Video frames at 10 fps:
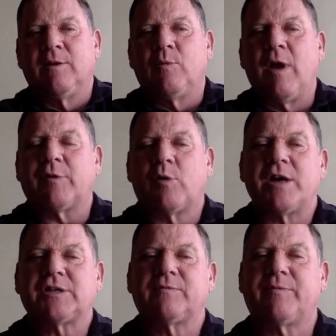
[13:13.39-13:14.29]
We have a
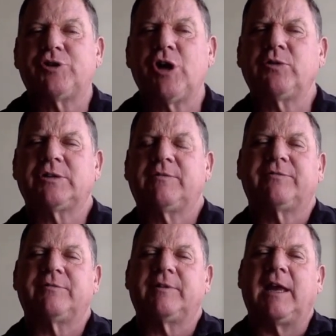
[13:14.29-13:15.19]
question from
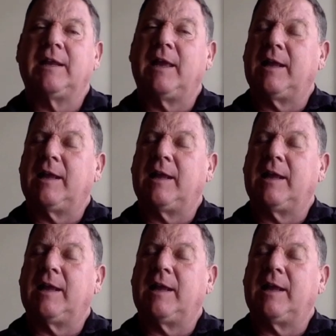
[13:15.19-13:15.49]
Joseph, and,